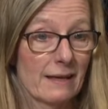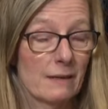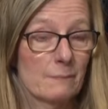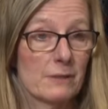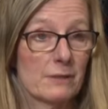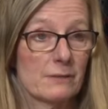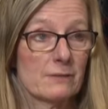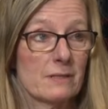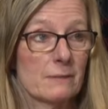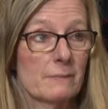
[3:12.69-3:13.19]

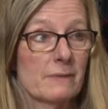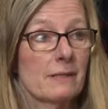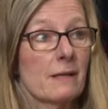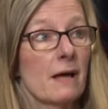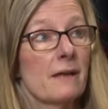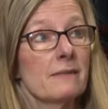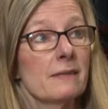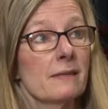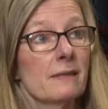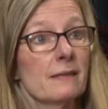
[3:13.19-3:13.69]
Because, I mean,
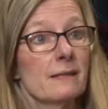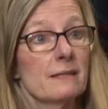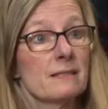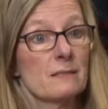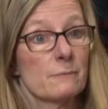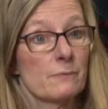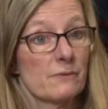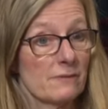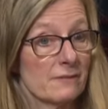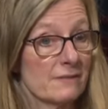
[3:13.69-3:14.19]
I think
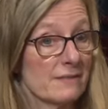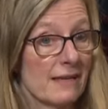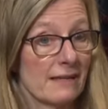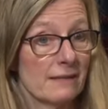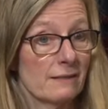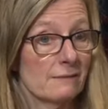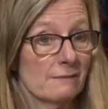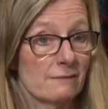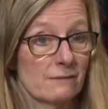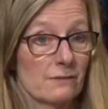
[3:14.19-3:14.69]
Elizabeth
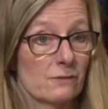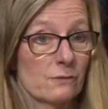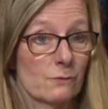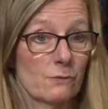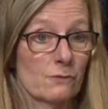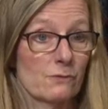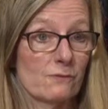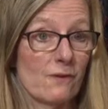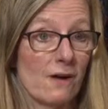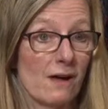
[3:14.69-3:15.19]
II sort of